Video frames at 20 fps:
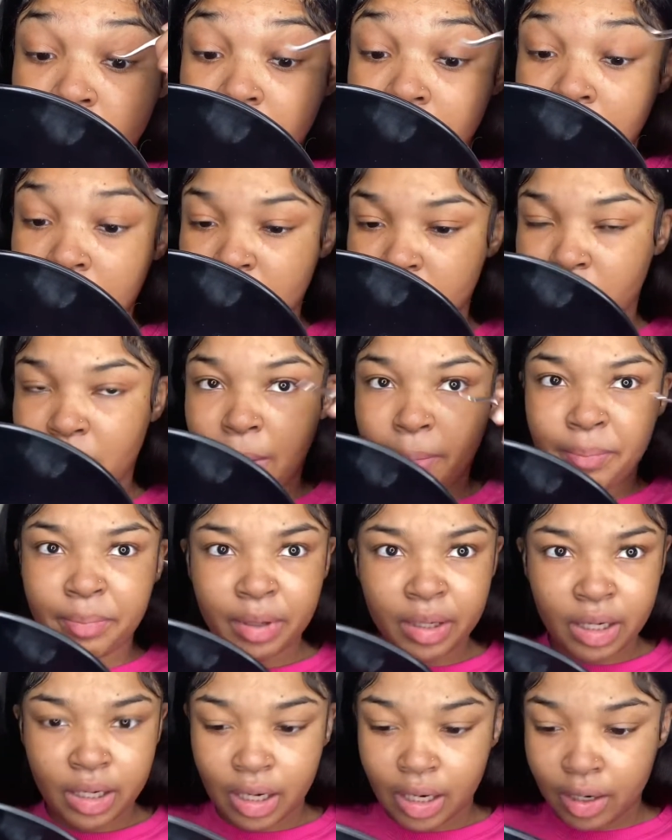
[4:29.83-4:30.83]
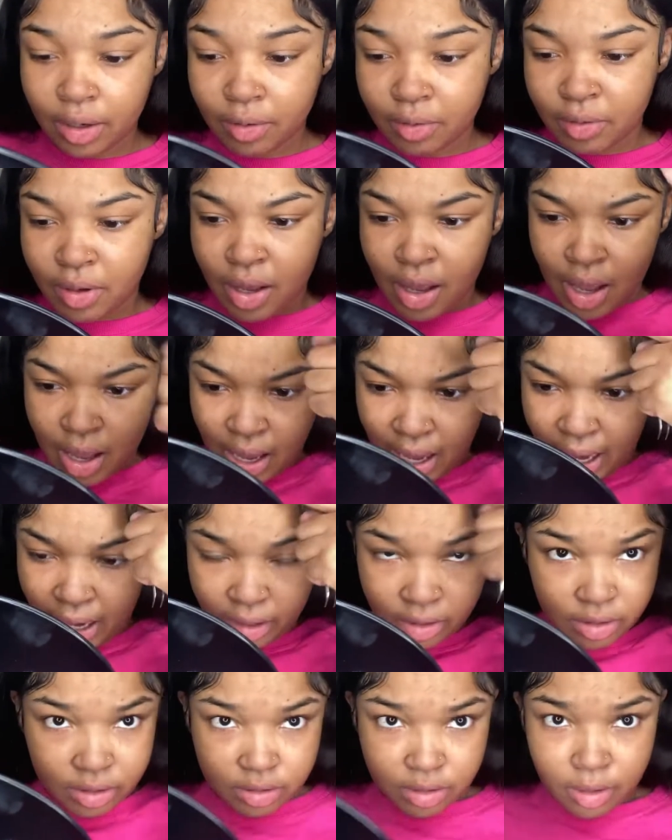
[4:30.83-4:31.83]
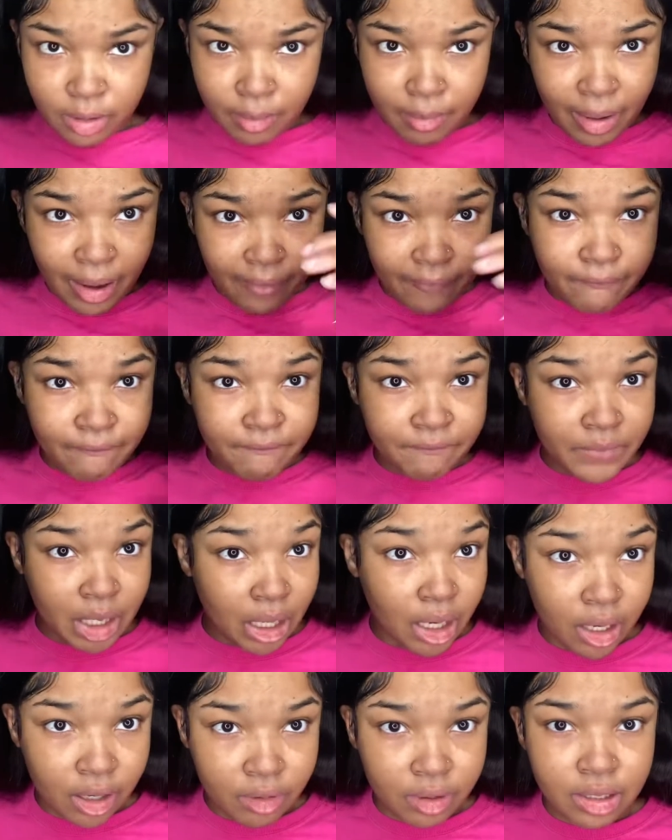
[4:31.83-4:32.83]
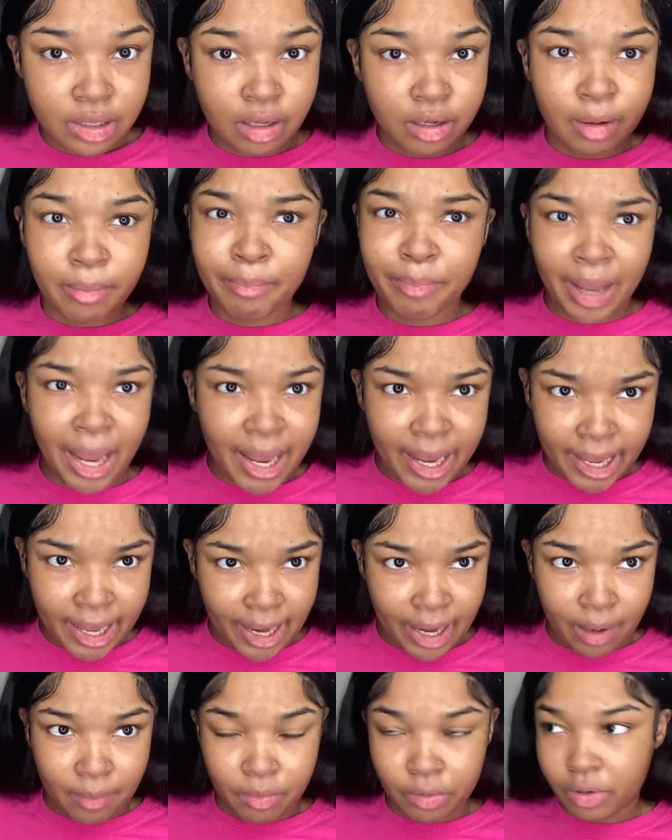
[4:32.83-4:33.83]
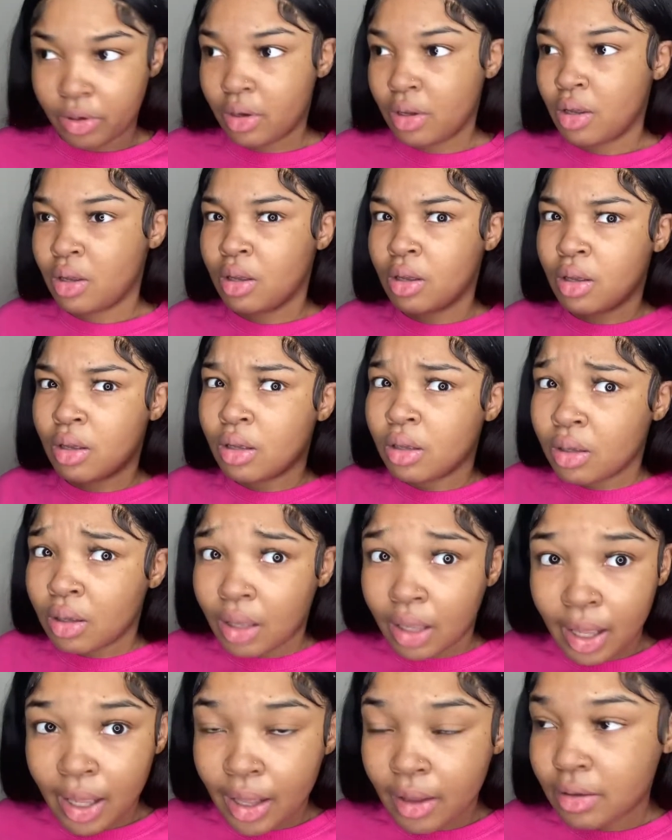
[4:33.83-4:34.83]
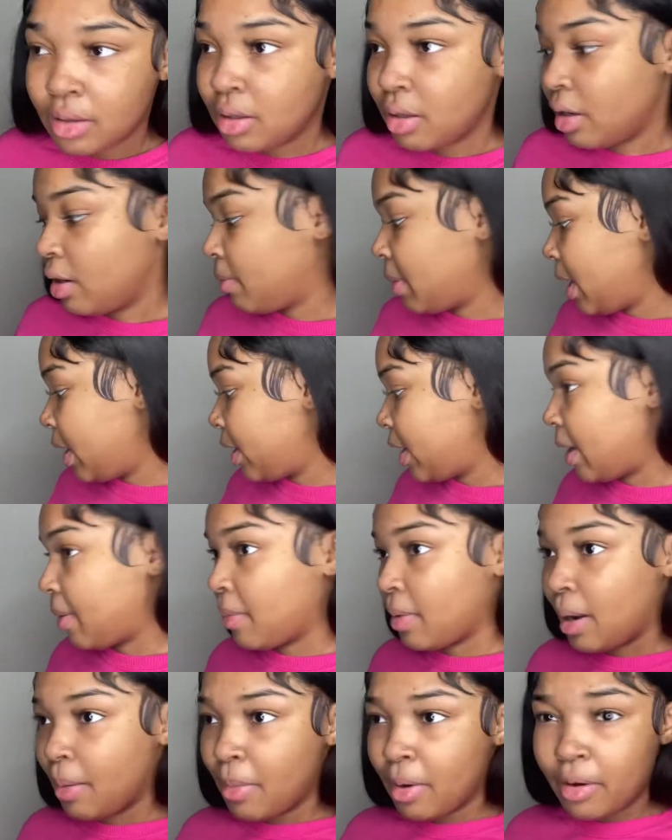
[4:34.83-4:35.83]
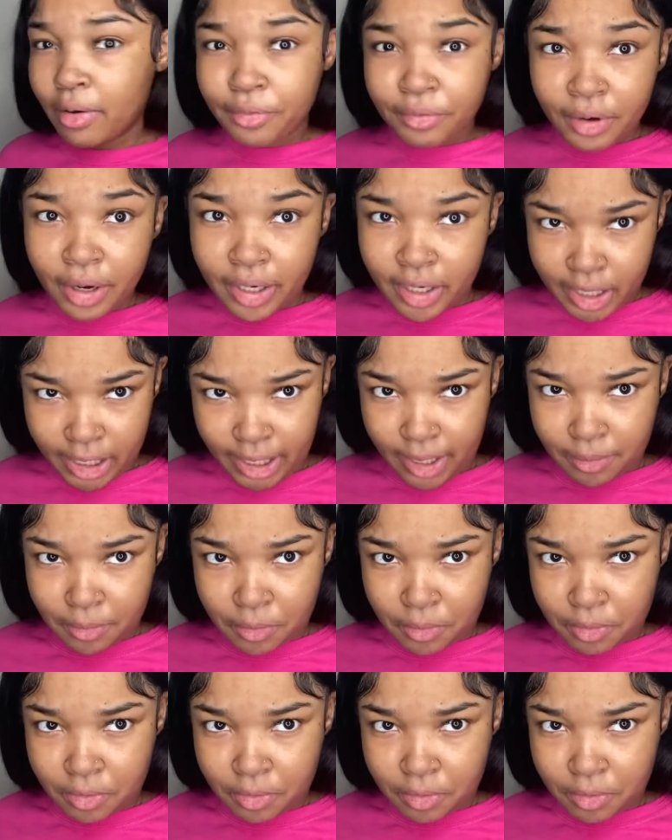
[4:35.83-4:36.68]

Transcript: Because when I put it on, I looked up. My phone is on the back camera. How is it on the back camera? I'm on the front camera.